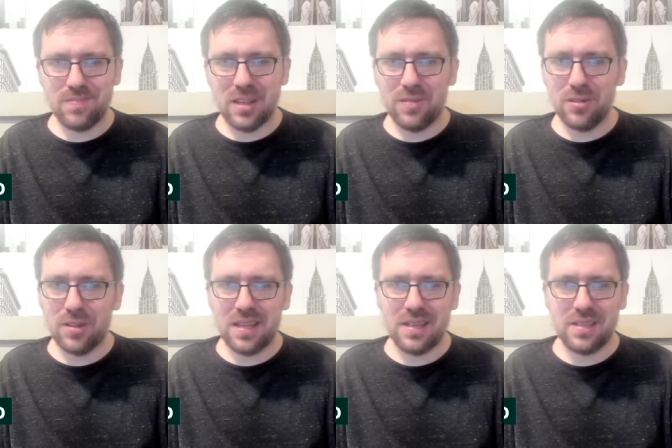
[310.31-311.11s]
You know, if you
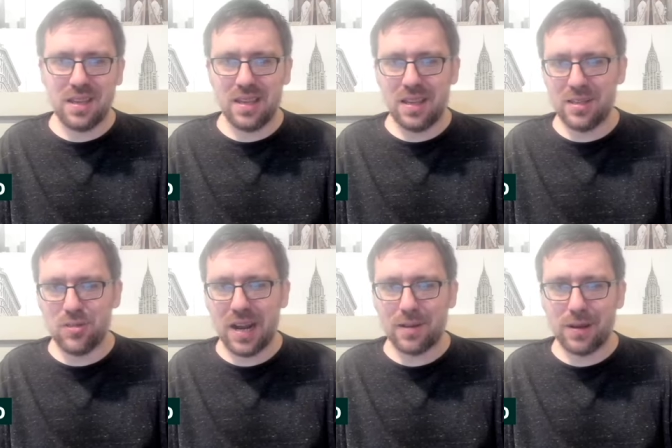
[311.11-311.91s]
look at his his
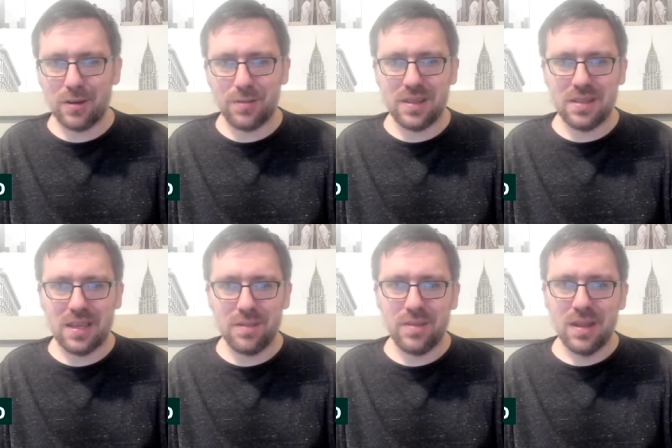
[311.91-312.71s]
track record with the
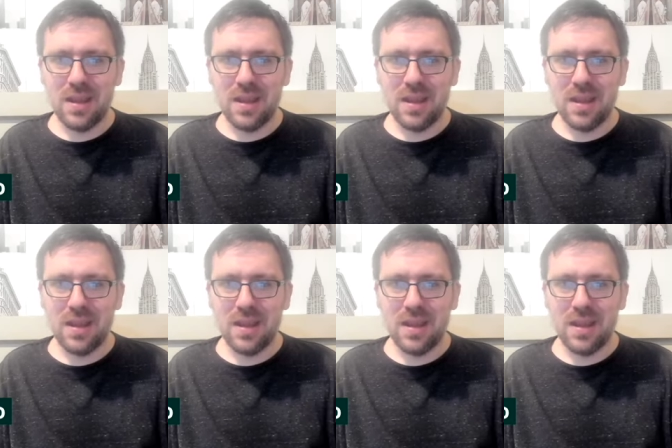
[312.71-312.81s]
team,